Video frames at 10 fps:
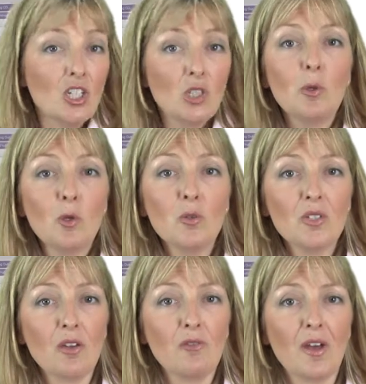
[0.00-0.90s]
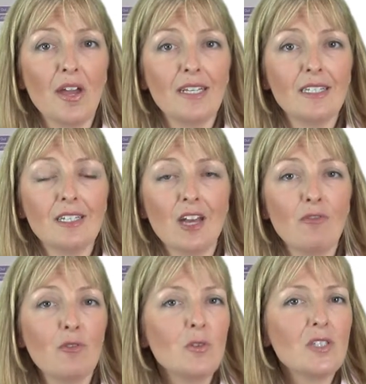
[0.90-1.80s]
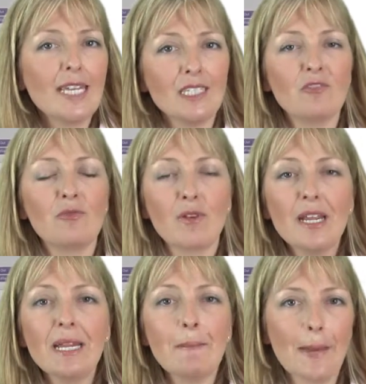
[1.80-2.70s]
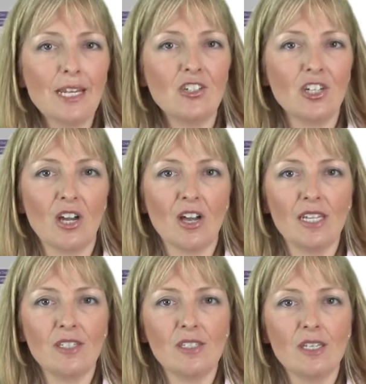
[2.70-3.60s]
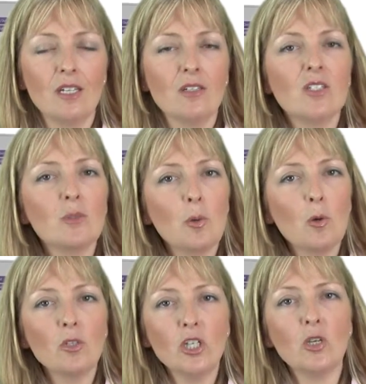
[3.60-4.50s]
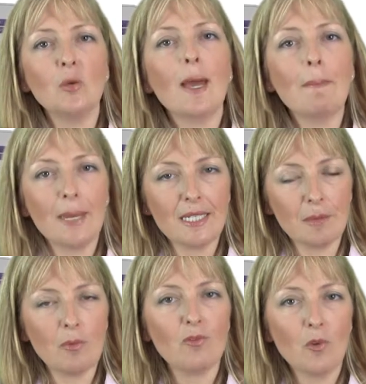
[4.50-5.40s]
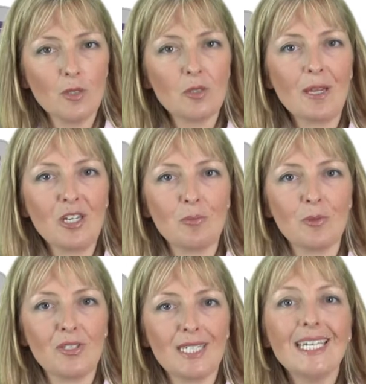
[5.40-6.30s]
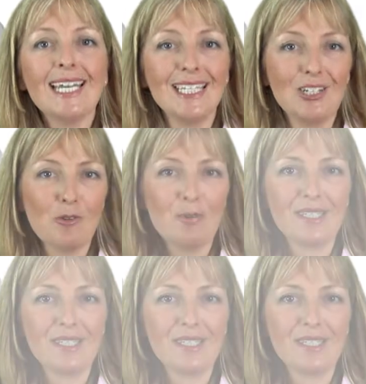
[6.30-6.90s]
You will also find a full set of free manager guides to support you embedding performance management in your